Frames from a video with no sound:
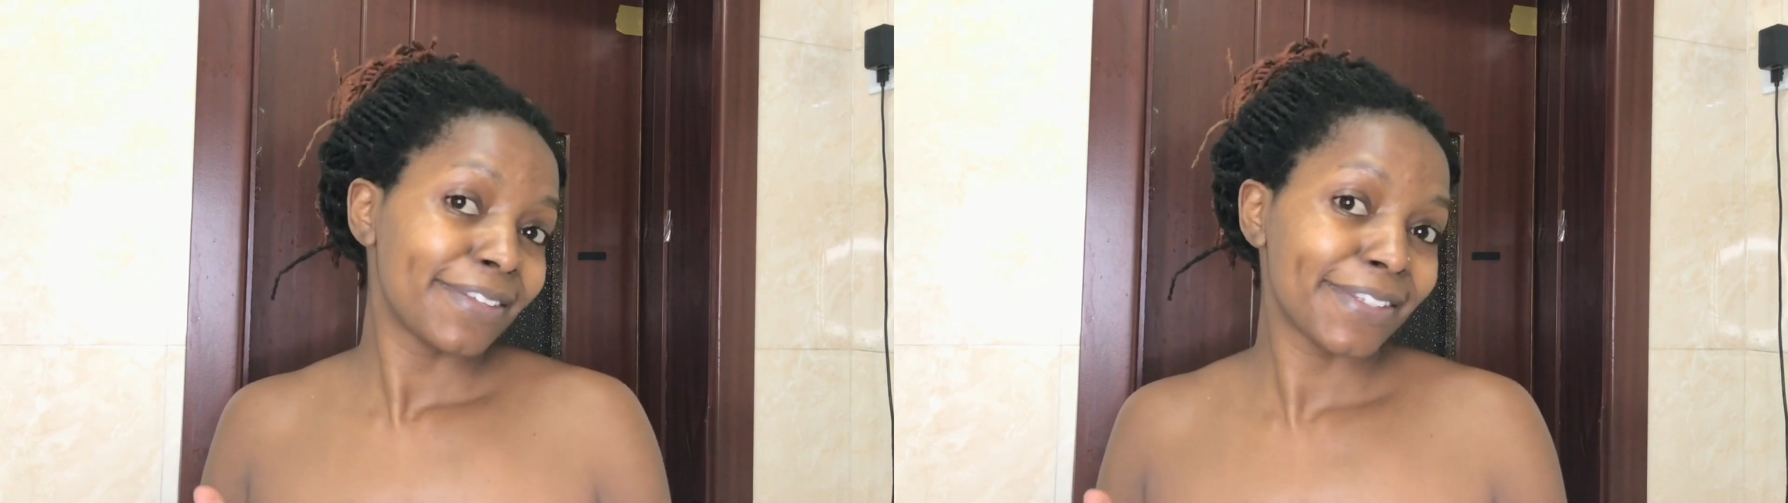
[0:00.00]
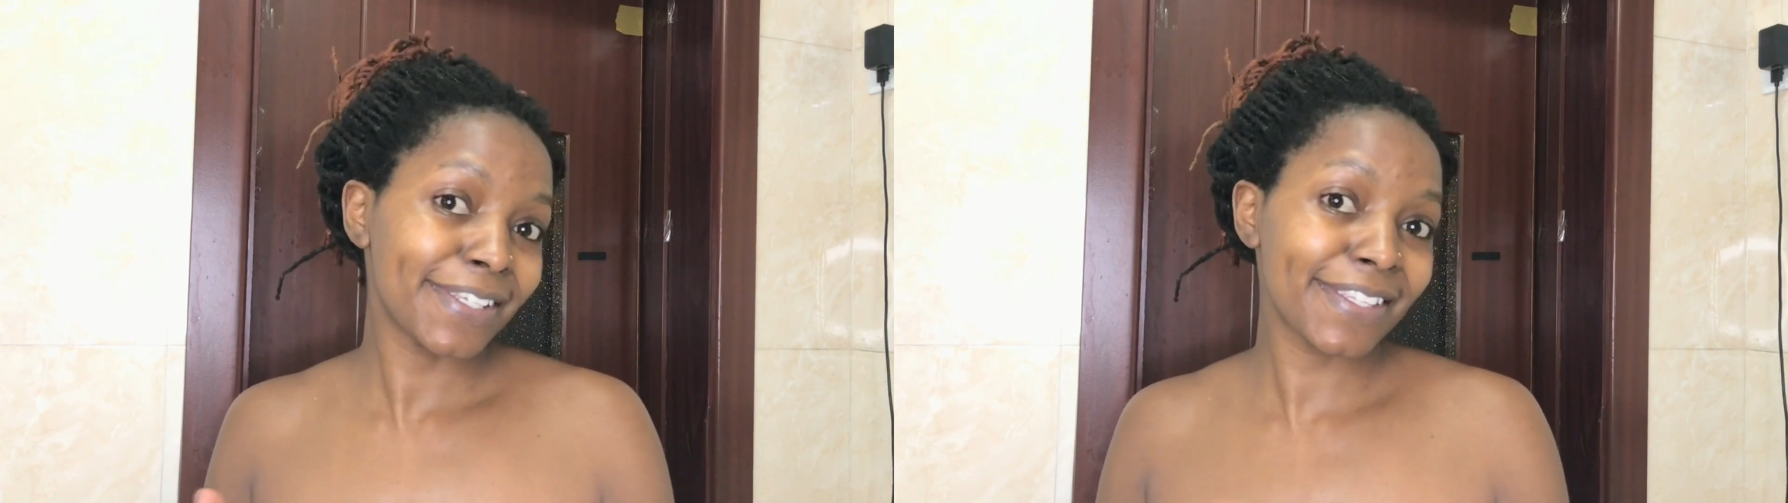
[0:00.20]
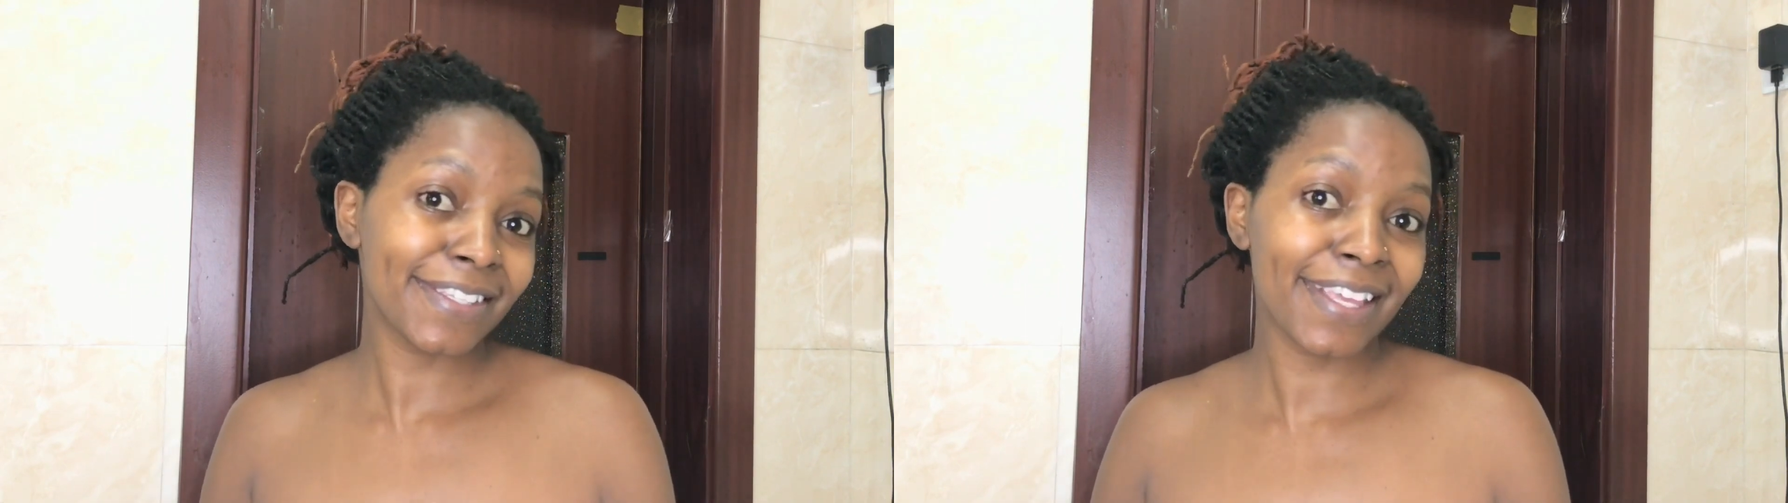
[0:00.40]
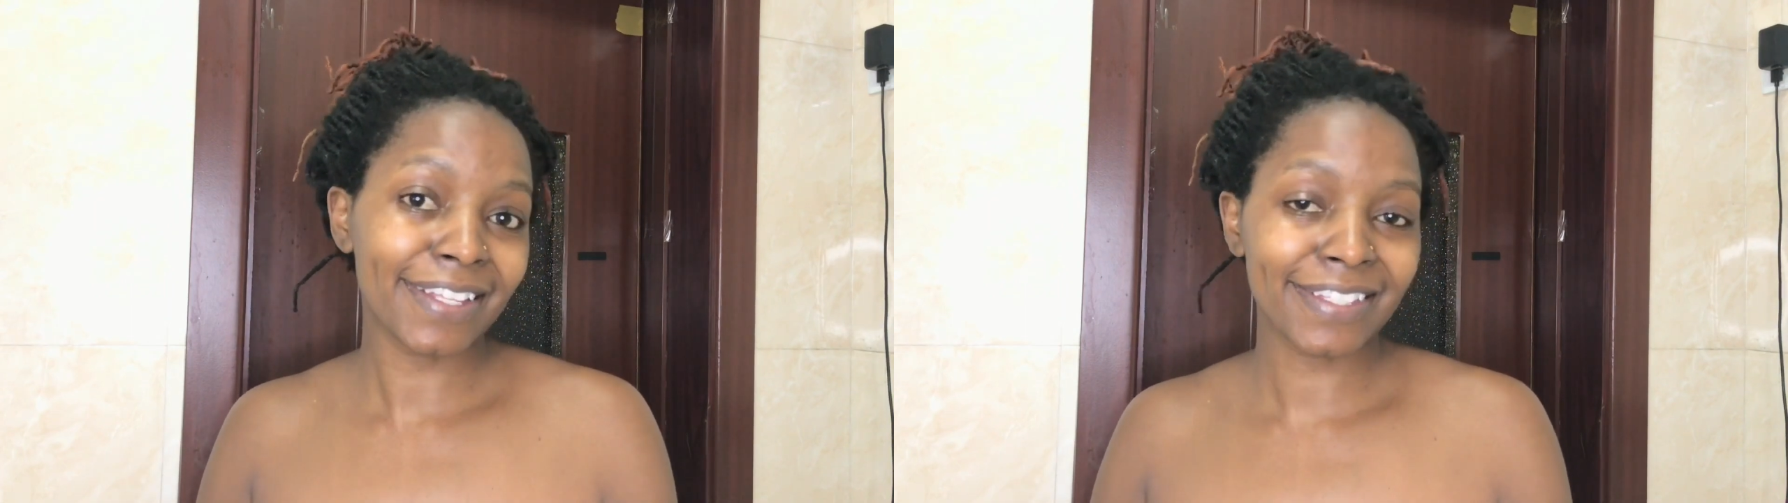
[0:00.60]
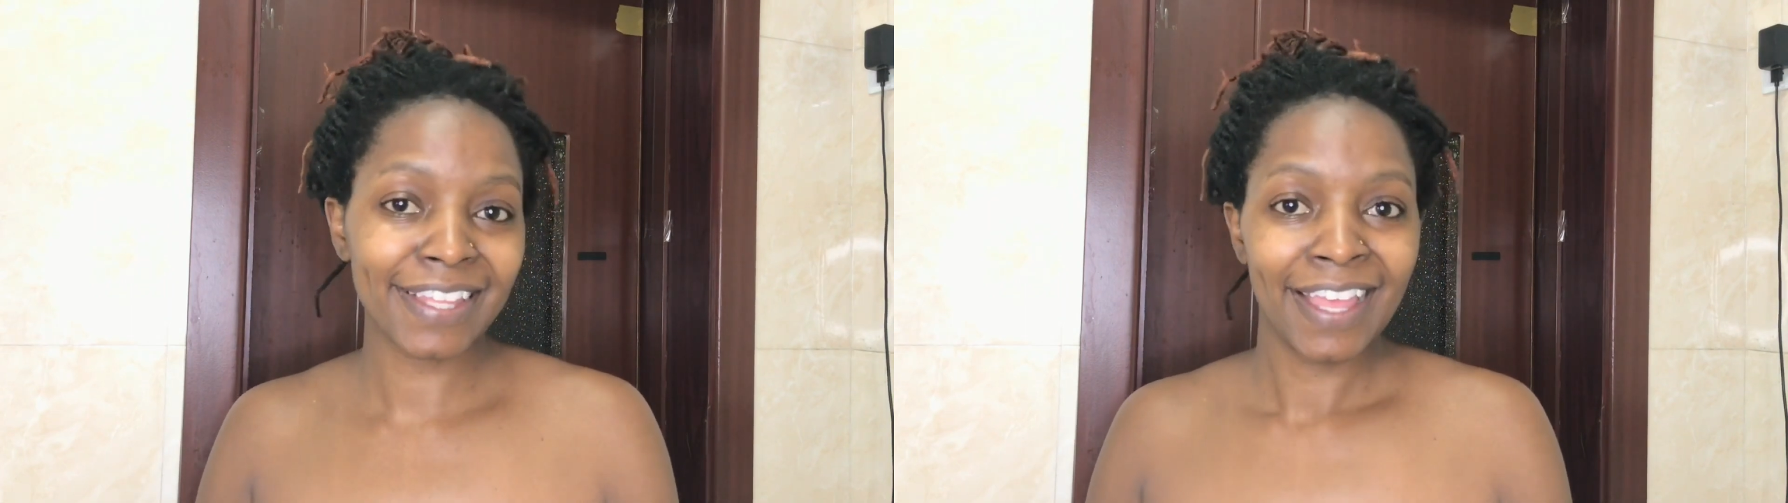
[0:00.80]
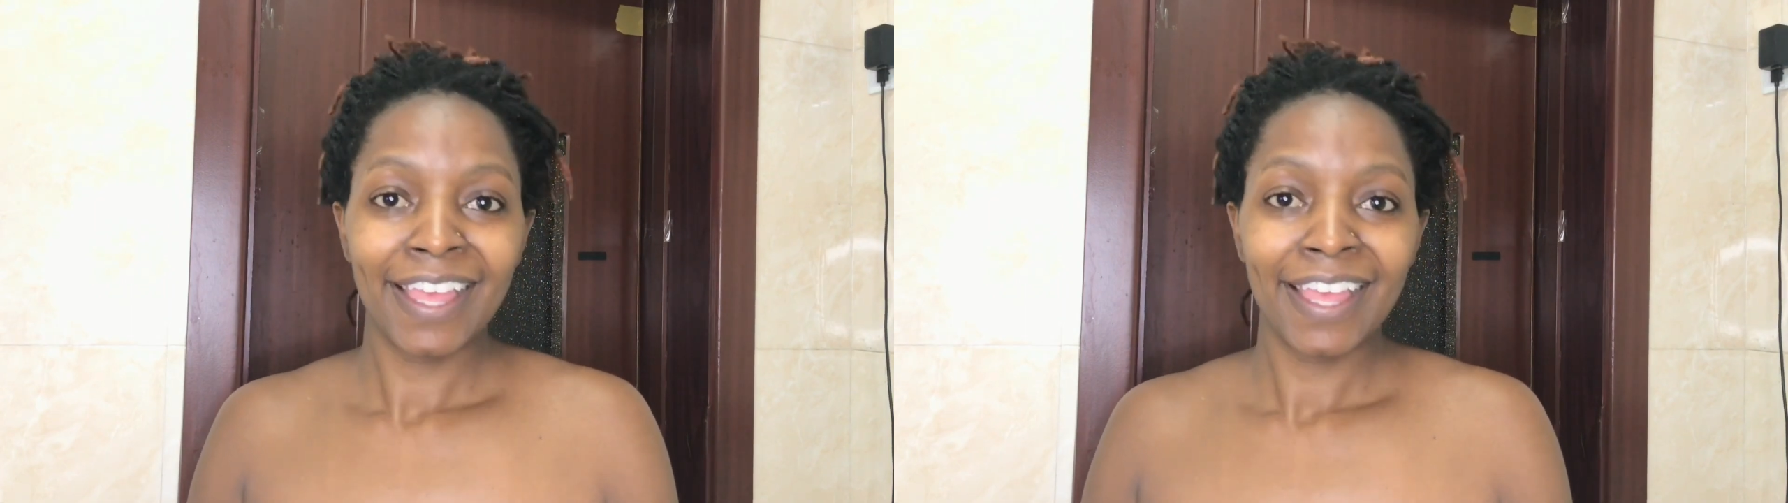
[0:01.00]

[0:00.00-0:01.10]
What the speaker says: this is it.